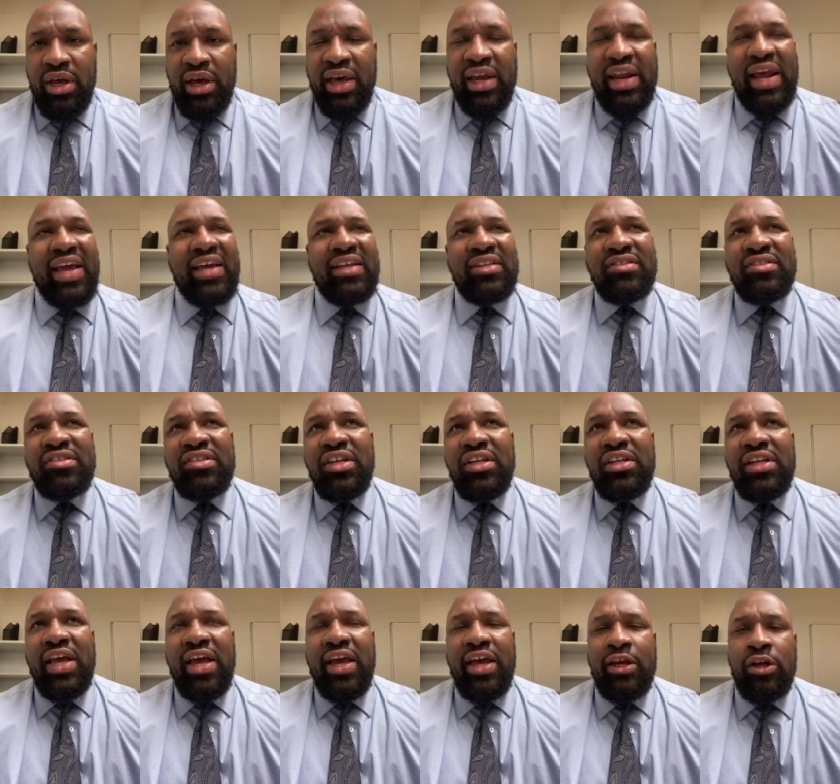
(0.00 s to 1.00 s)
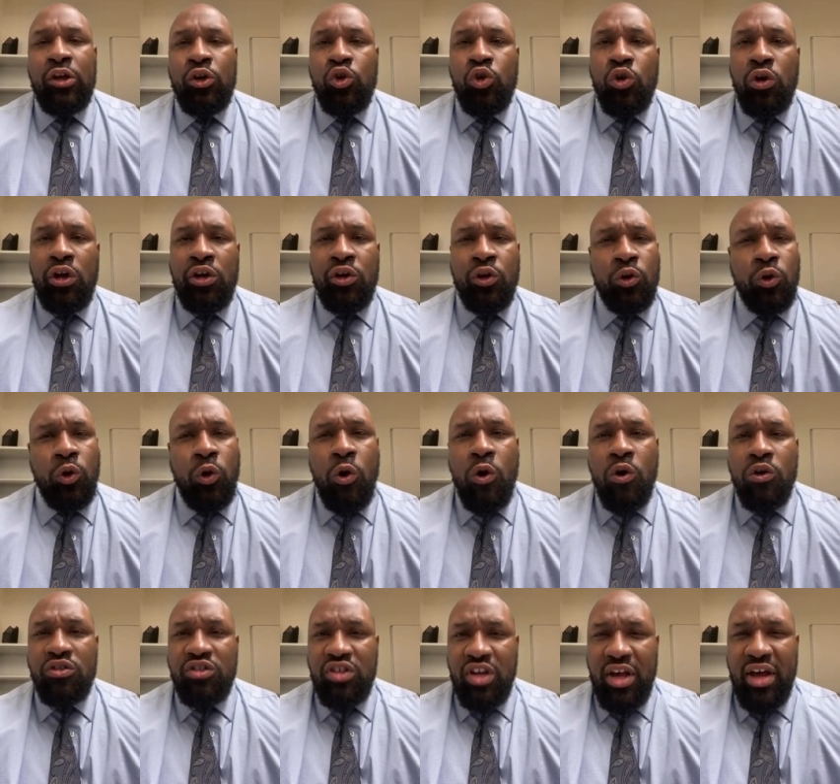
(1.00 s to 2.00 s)
And I hadn't seen that in a
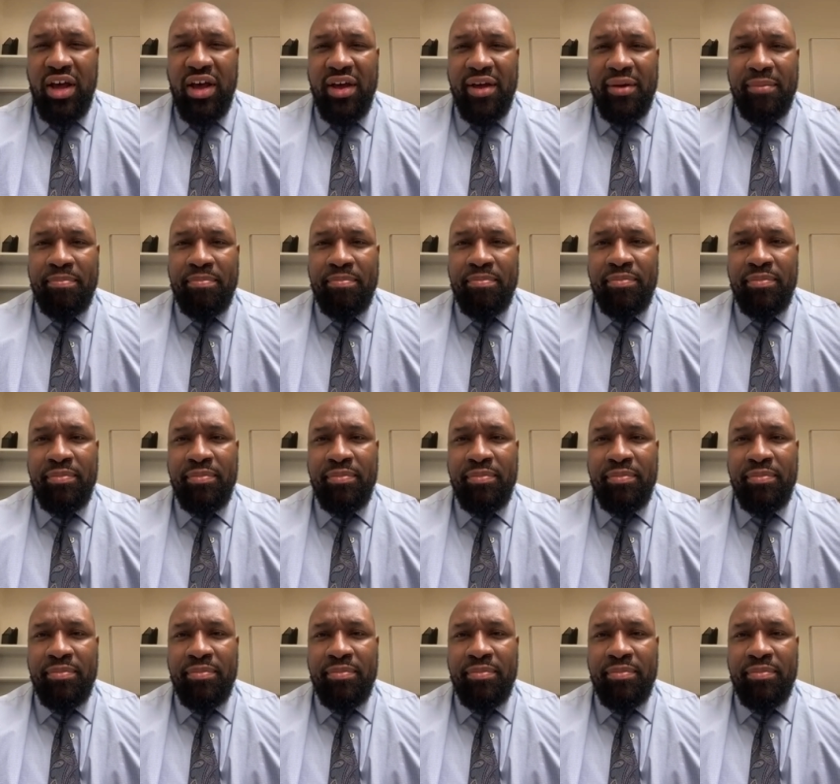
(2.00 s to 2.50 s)
long time.